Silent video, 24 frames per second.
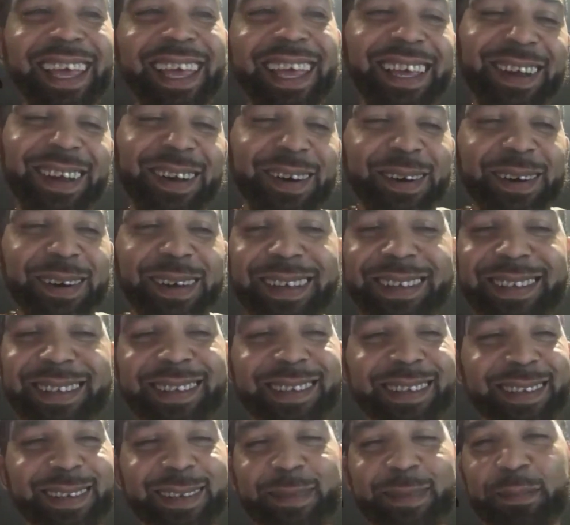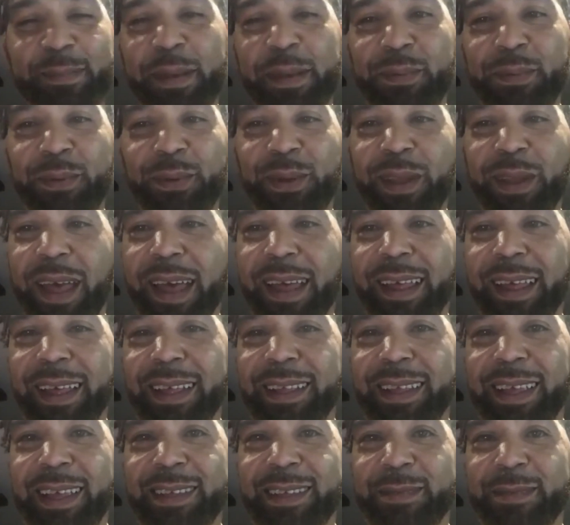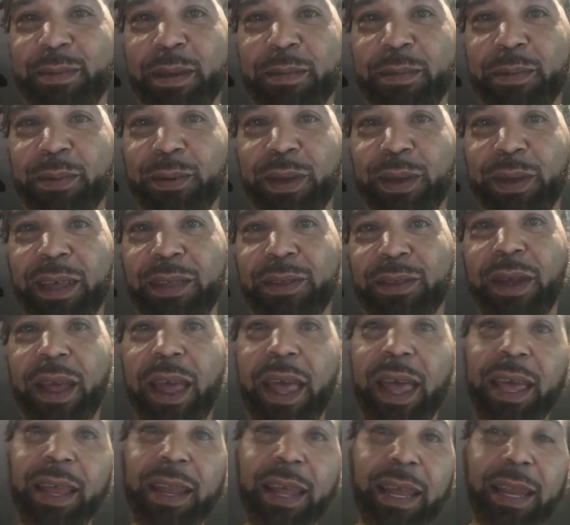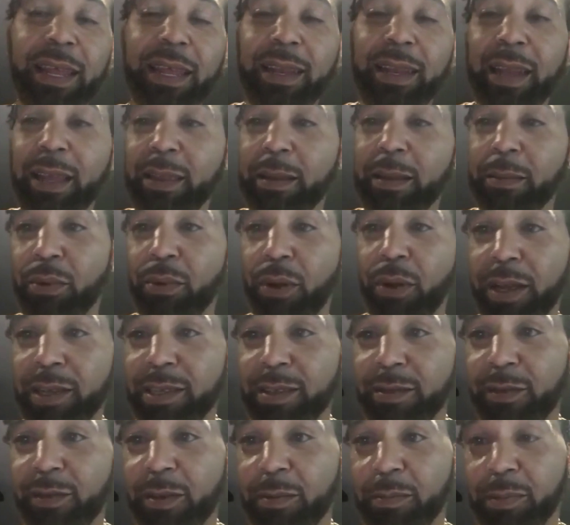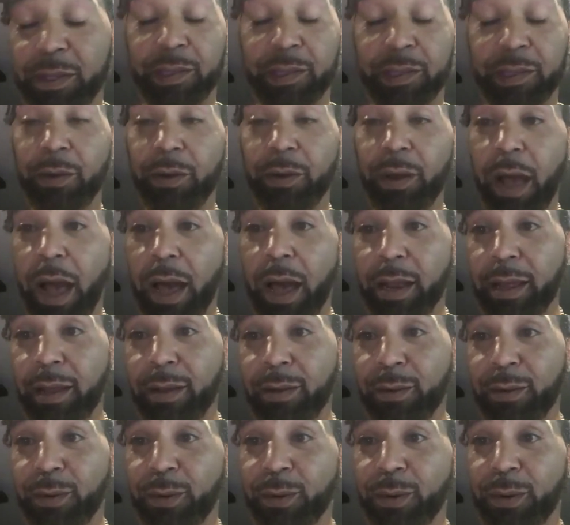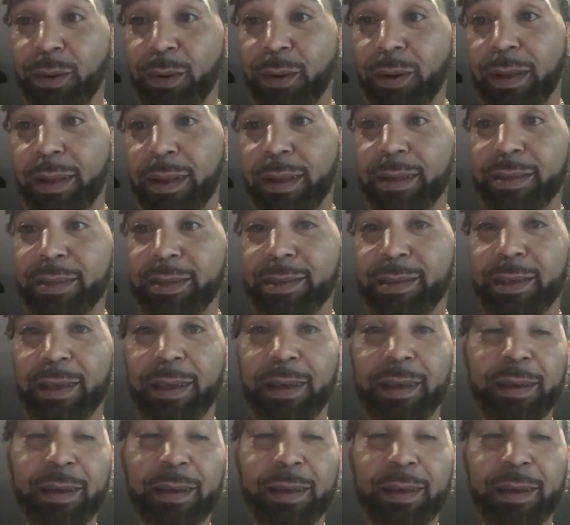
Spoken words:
It's people not. It's people either A, they didn't like the price of it but still got it, or it's